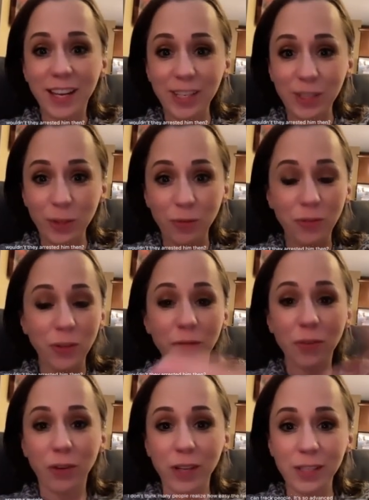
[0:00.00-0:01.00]
and do a
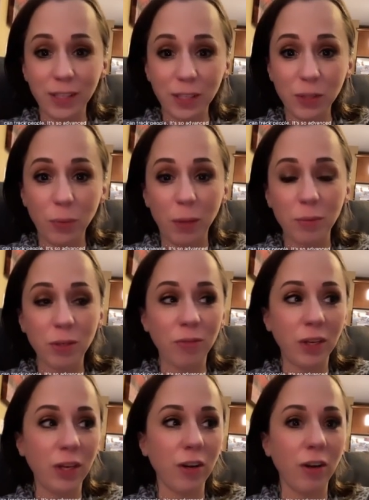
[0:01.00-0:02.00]
full forensic sweep to
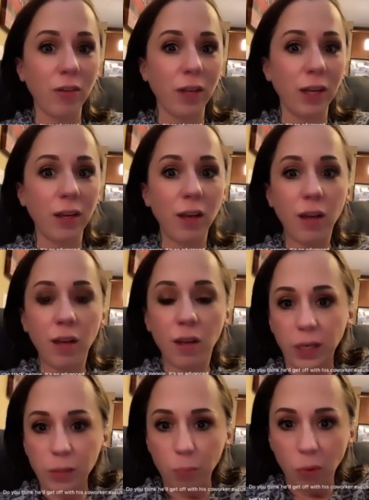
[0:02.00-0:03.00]
figure out like
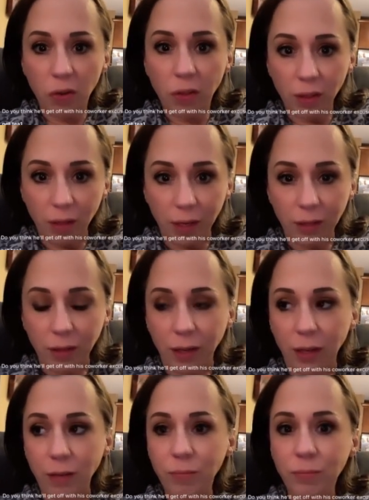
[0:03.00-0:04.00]
but it's more than
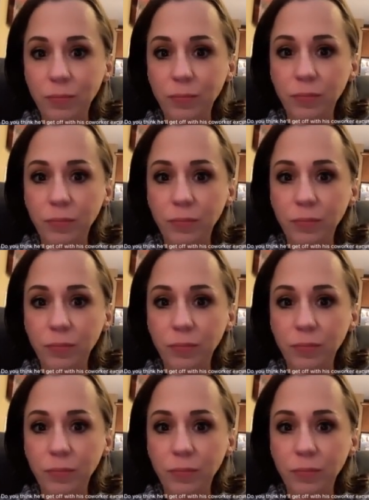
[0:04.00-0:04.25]
likely